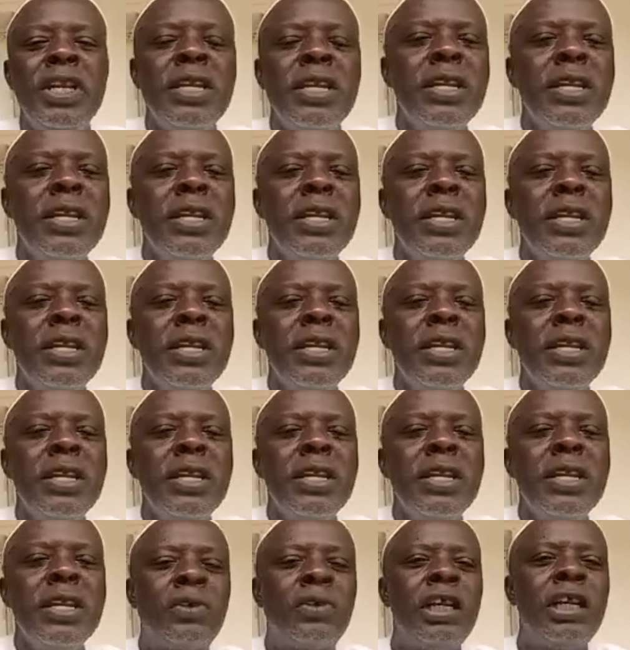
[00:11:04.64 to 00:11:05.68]
We need
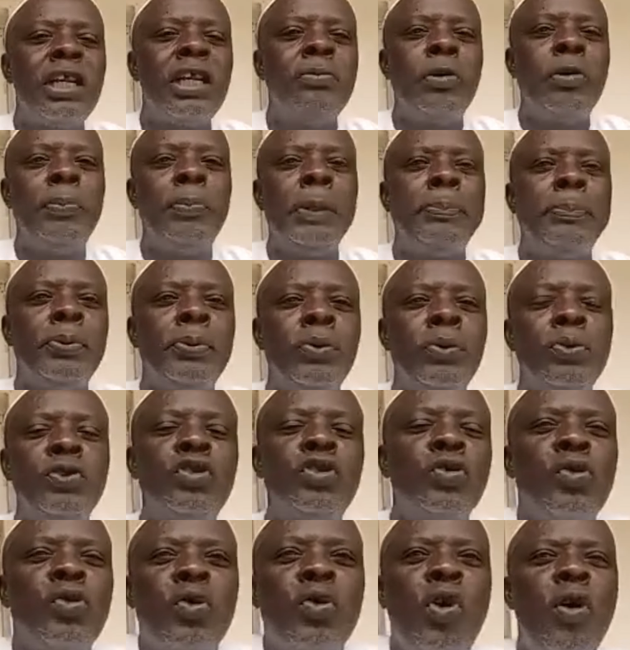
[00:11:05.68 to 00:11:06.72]
a lot of credible
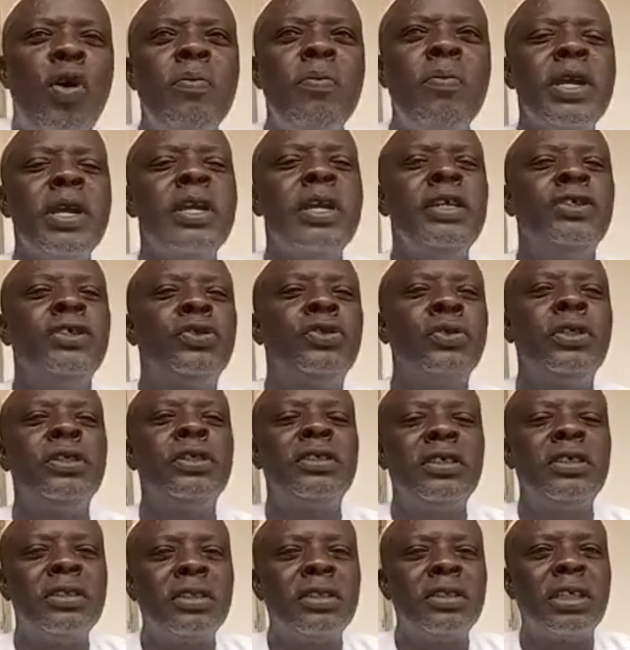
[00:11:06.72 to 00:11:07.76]
people to come
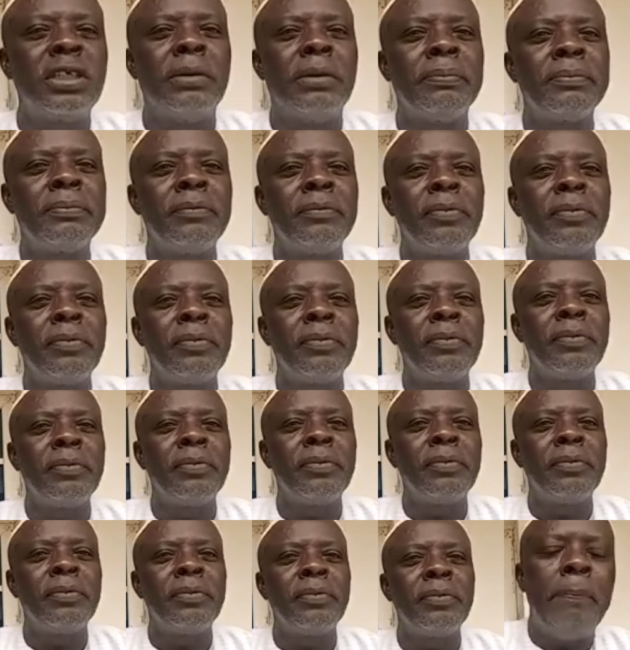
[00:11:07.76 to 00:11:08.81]
into the system.
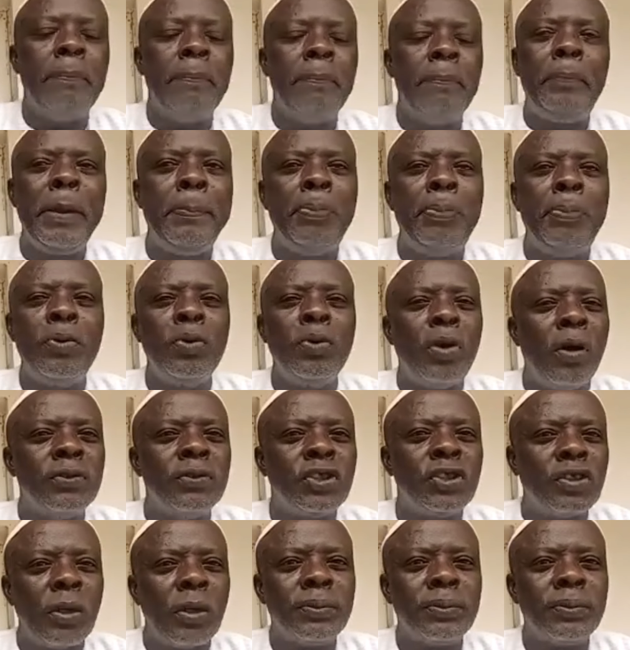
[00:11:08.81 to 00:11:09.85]
We need
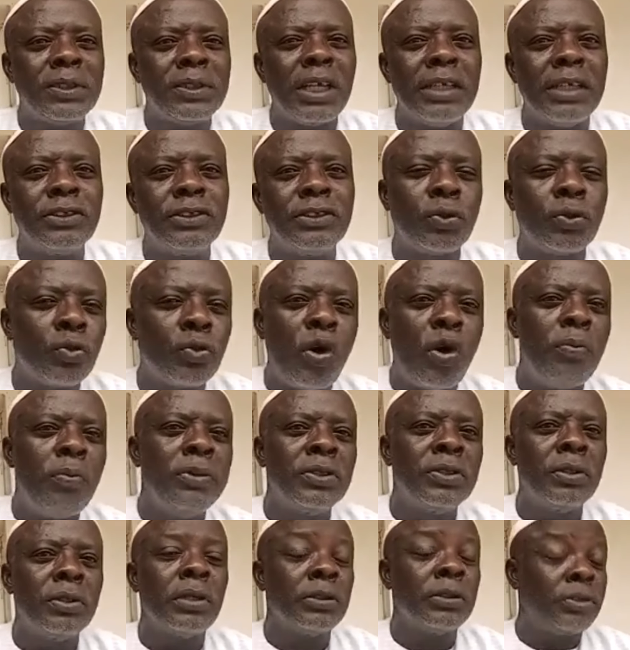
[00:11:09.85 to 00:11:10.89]
people of substance to
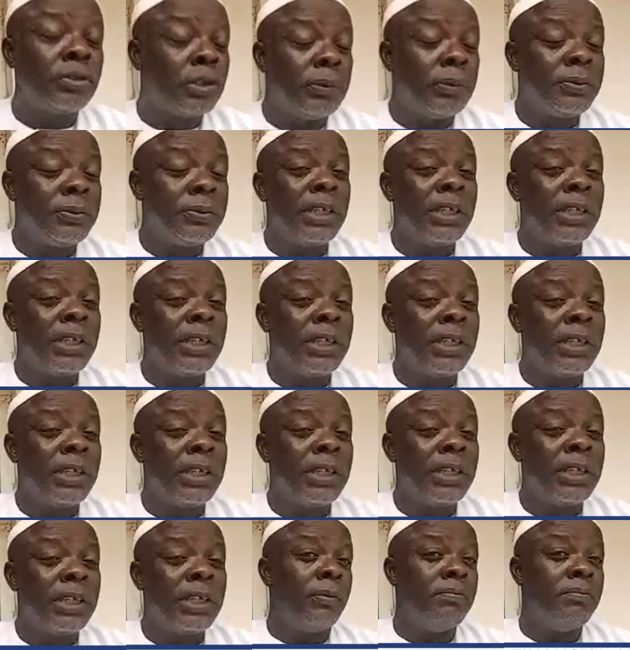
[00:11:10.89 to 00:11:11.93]
come in. substance,
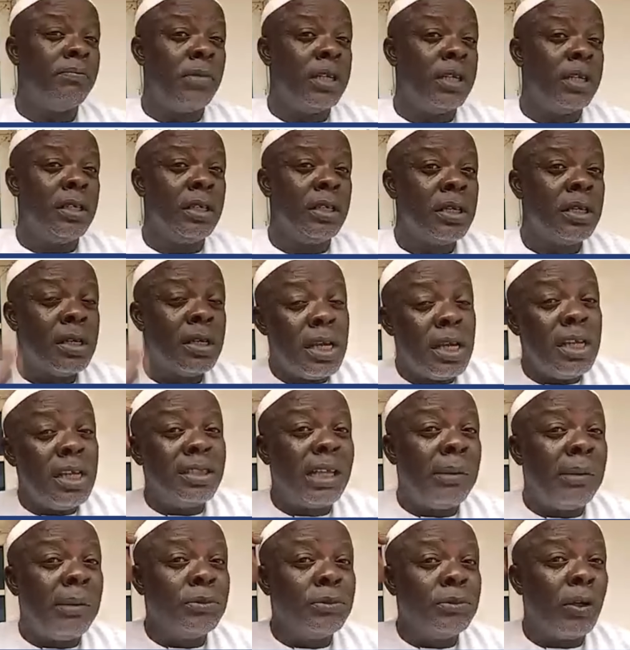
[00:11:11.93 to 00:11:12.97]
not in terms of money,
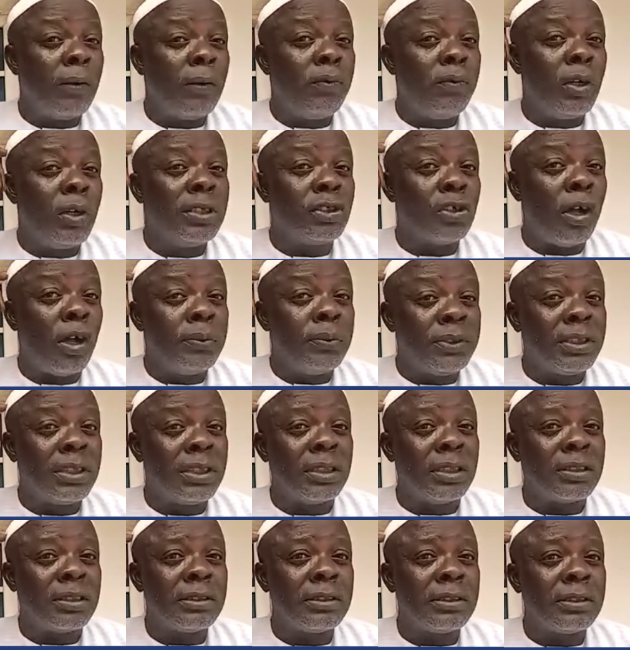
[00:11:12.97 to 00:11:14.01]
in terms of what is
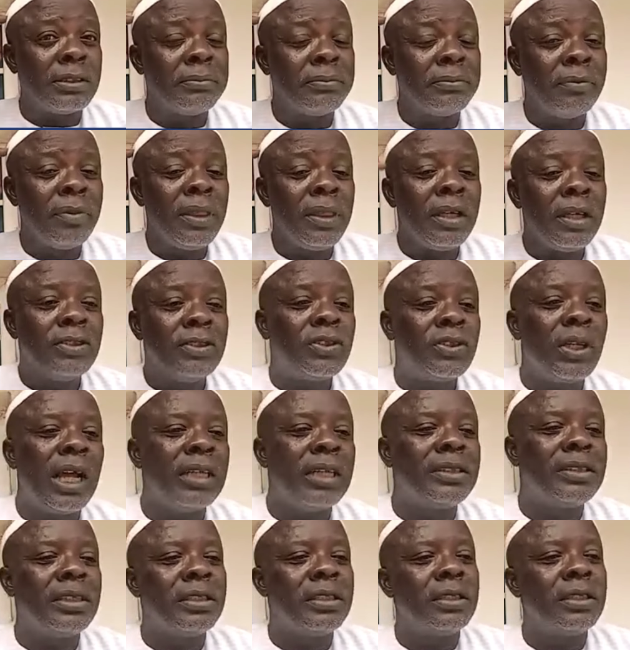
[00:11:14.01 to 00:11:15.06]
upstairs.
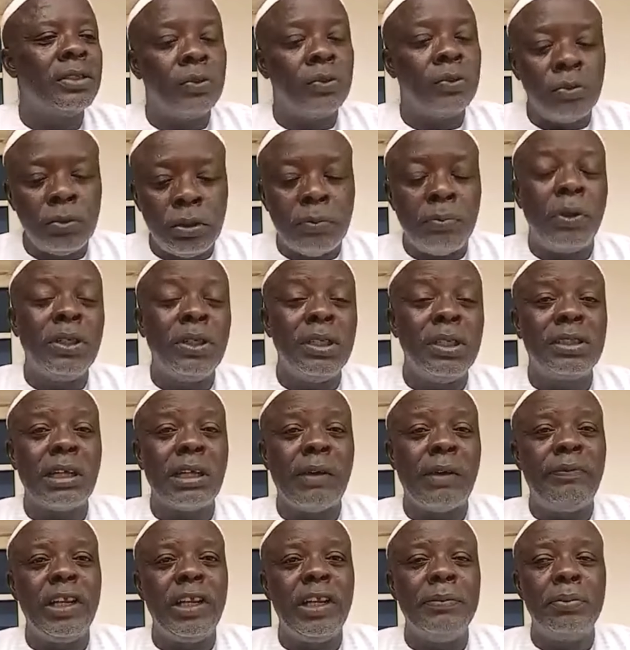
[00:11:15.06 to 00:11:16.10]
So that
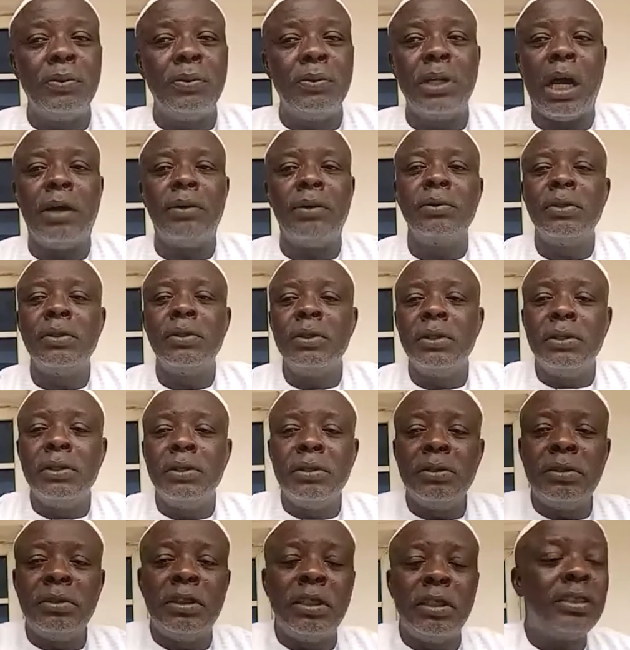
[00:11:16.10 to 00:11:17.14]
money is available now.
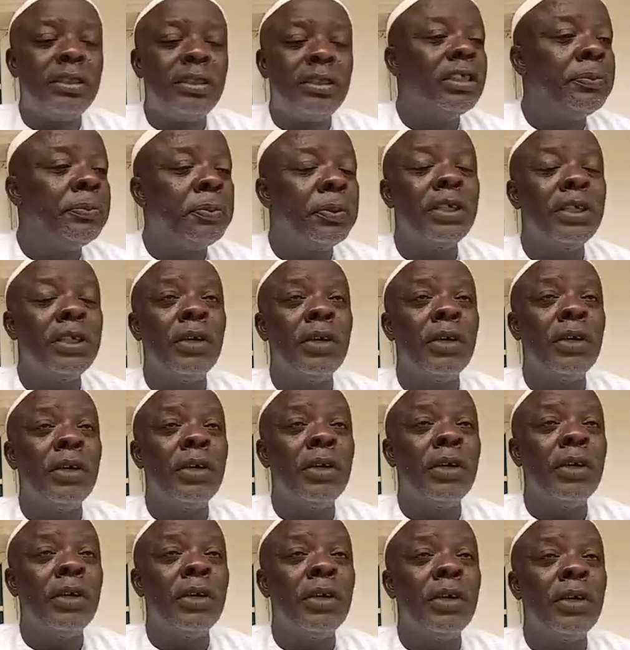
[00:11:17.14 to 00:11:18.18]
This is the project we